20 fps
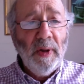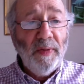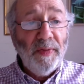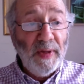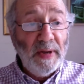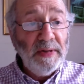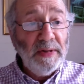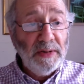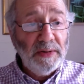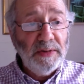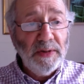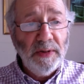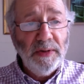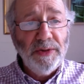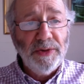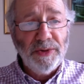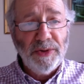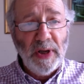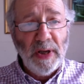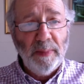Then it did
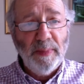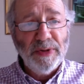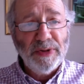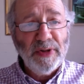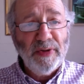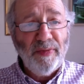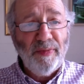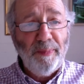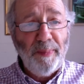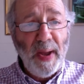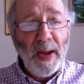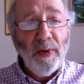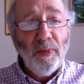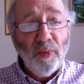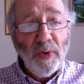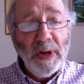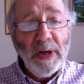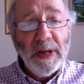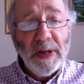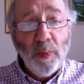seem as if Ben
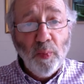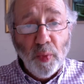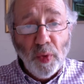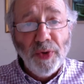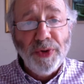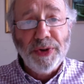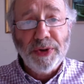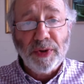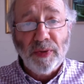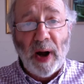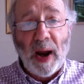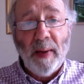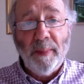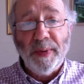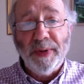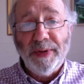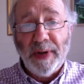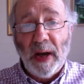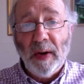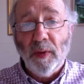really would
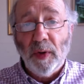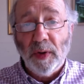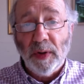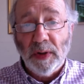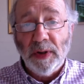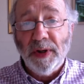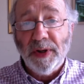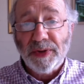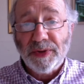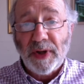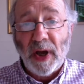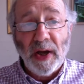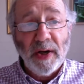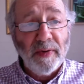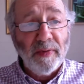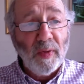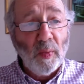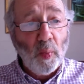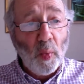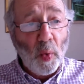scramble down on her side
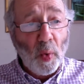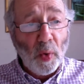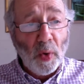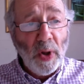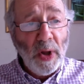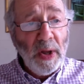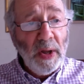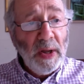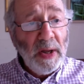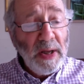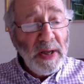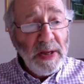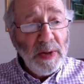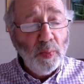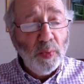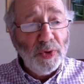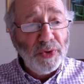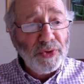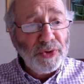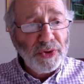of the wall, he
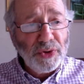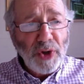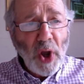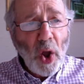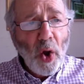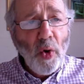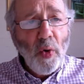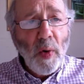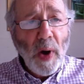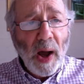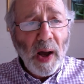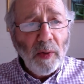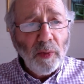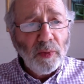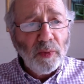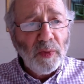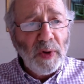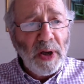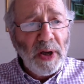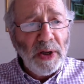was so
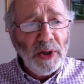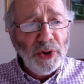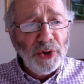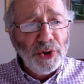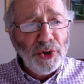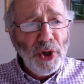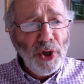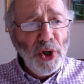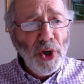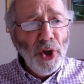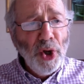outraged.